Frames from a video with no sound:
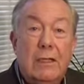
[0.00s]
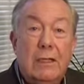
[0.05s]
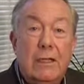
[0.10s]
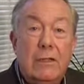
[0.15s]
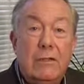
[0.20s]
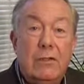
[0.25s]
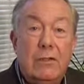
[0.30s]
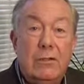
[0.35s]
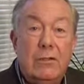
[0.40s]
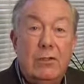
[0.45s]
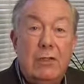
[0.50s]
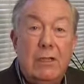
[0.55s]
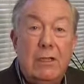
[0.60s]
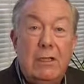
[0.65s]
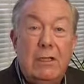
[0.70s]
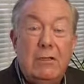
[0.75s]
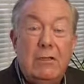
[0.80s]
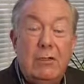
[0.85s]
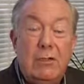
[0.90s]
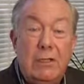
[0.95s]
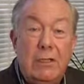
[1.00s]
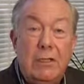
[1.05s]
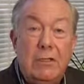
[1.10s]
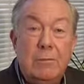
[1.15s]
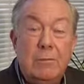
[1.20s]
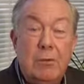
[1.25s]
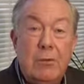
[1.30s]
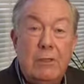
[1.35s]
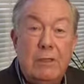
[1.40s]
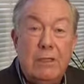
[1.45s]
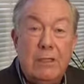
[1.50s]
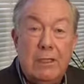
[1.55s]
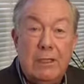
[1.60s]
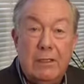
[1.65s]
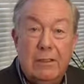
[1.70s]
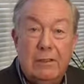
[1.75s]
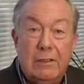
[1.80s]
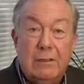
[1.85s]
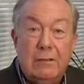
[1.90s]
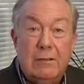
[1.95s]
And so she has put
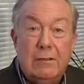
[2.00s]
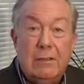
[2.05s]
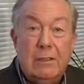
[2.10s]
together